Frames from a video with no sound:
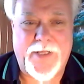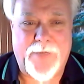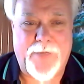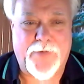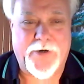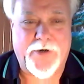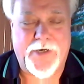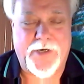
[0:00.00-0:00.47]
that
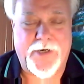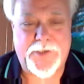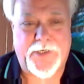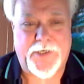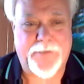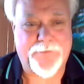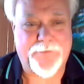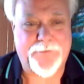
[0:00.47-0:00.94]

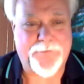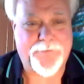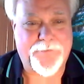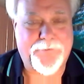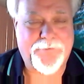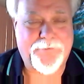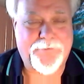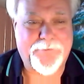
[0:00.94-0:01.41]
progressing.
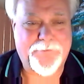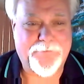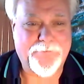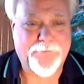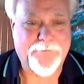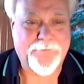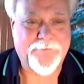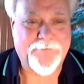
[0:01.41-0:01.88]

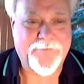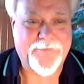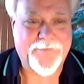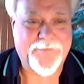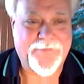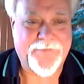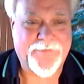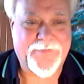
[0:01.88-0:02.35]

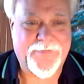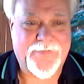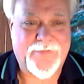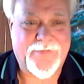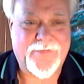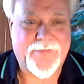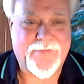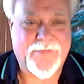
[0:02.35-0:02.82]
Yes,
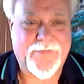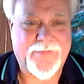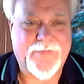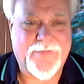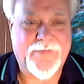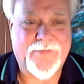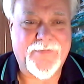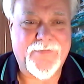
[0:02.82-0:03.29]
well, you've
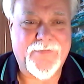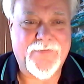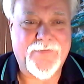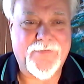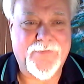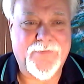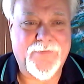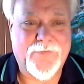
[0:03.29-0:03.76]

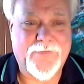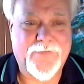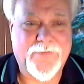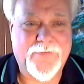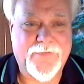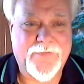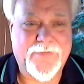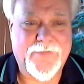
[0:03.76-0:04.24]
encouraged me, and
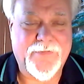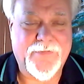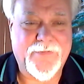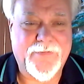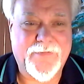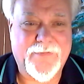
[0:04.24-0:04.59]
I'm